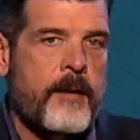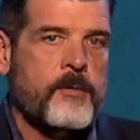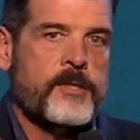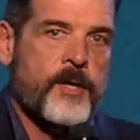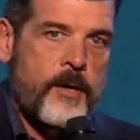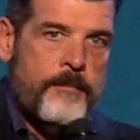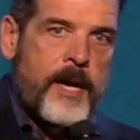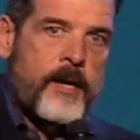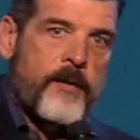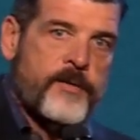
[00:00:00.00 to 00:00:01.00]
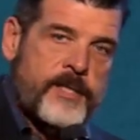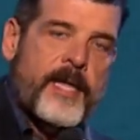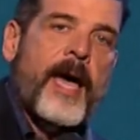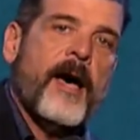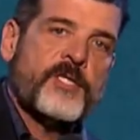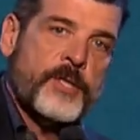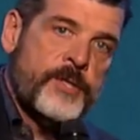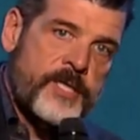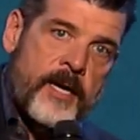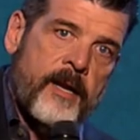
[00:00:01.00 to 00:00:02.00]
I'm going to turn it back over to the house.
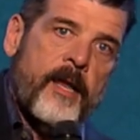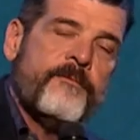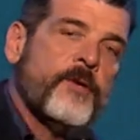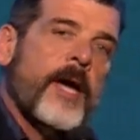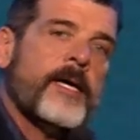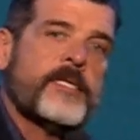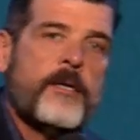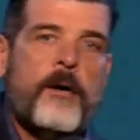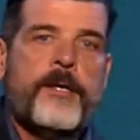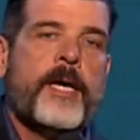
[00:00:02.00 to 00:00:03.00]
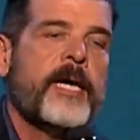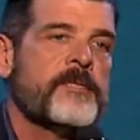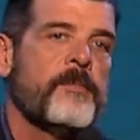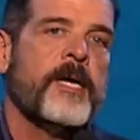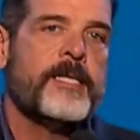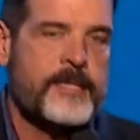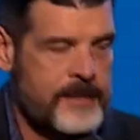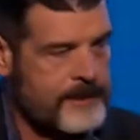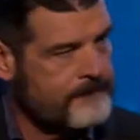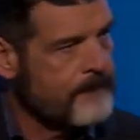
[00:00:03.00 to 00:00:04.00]
Houston, I love you guys and call you guys
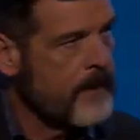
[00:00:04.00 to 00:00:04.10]
blessed.